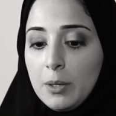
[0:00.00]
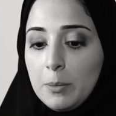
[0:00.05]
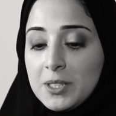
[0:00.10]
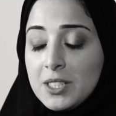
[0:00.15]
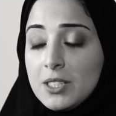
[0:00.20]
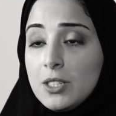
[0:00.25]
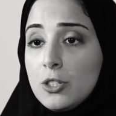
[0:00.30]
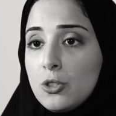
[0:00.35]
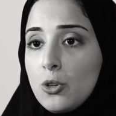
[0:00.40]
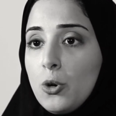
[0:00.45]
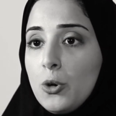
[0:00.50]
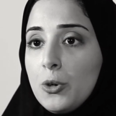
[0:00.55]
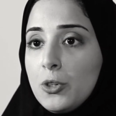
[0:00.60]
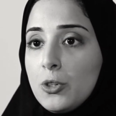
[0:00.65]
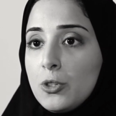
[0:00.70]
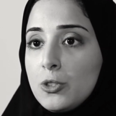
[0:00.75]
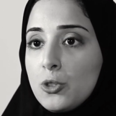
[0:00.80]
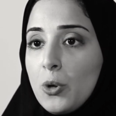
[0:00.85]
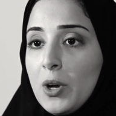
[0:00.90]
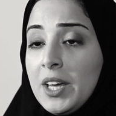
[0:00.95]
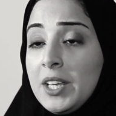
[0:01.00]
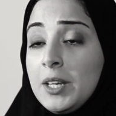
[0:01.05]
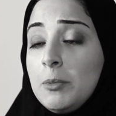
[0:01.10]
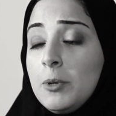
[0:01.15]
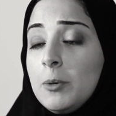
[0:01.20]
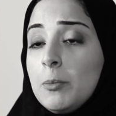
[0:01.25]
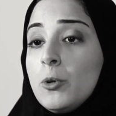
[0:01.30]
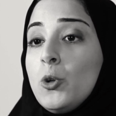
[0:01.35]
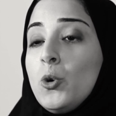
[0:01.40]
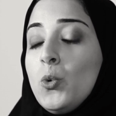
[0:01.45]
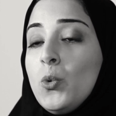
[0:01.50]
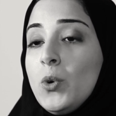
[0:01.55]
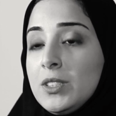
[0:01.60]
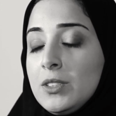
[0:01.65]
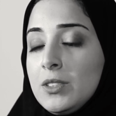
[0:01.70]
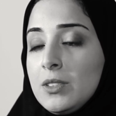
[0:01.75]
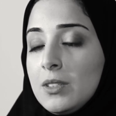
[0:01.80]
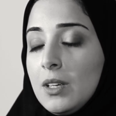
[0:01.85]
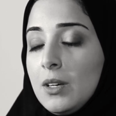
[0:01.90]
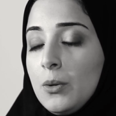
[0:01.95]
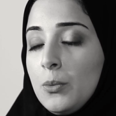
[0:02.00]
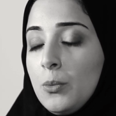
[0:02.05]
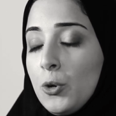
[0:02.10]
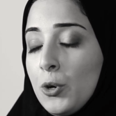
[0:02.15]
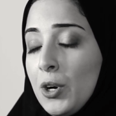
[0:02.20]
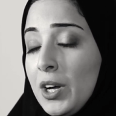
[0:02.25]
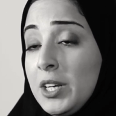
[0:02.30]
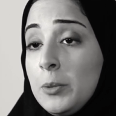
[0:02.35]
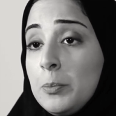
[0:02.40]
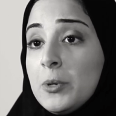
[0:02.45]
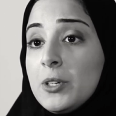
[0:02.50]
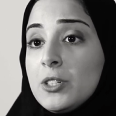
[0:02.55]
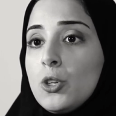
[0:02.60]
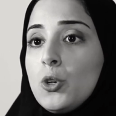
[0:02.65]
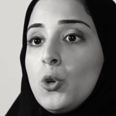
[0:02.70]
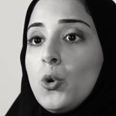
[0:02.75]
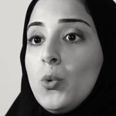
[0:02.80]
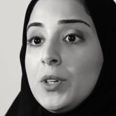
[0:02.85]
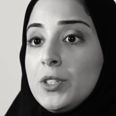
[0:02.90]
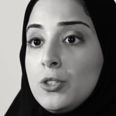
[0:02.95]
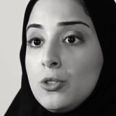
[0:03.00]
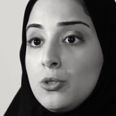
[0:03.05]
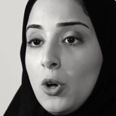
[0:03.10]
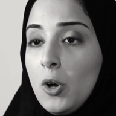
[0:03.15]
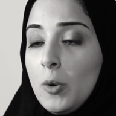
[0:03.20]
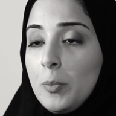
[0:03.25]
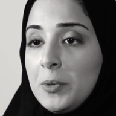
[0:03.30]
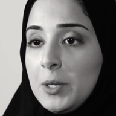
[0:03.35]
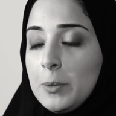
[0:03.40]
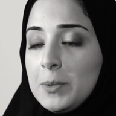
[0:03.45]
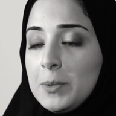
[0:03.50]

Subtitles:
business owners or any people who wants or any person who wants to open a